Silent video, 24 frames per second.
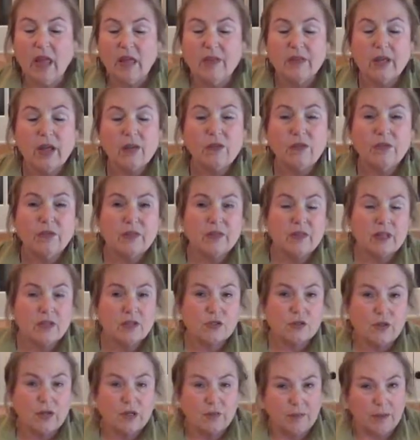The other thing that's
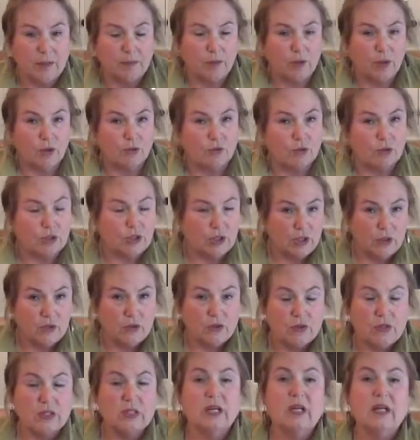great about poultry
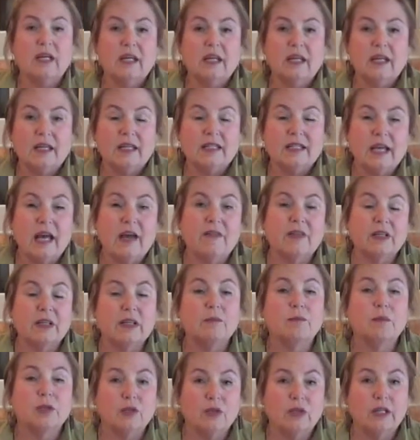shears is having
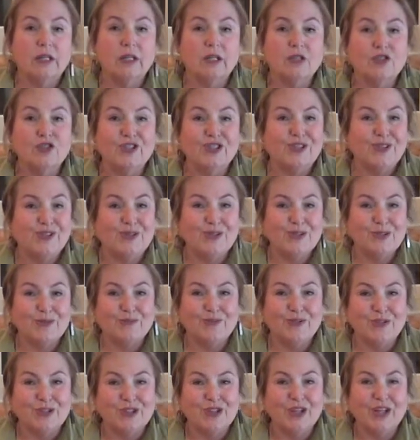them in your kitchen. You use them
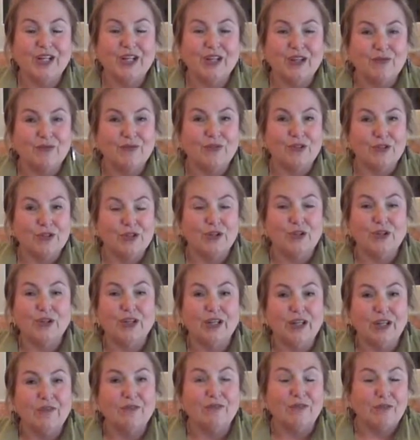for chicken, for
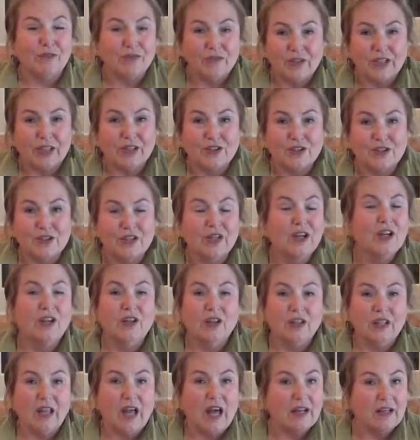turkey, for fish,
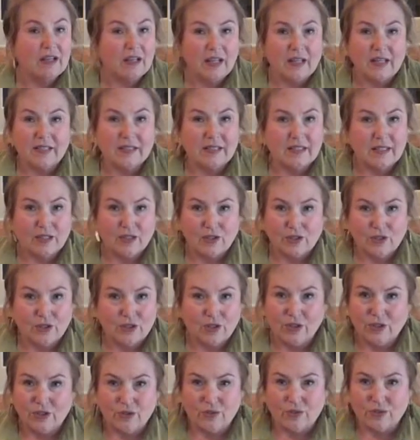a lot of nice things you
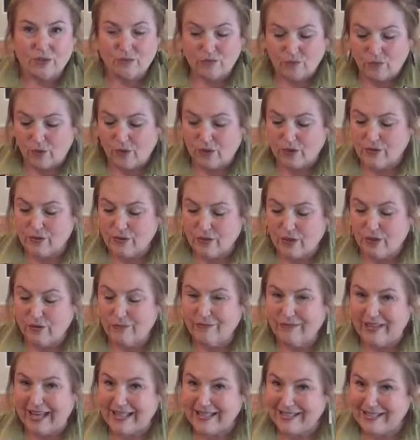can use it for. So
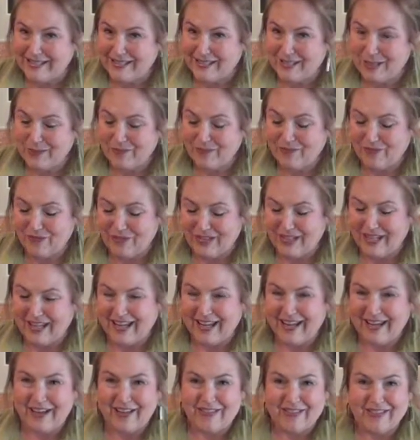that's a tip for the
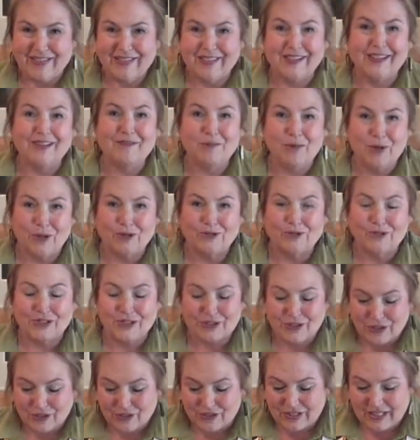day on poultry
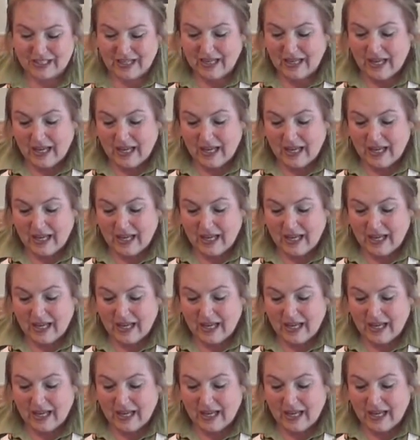shears.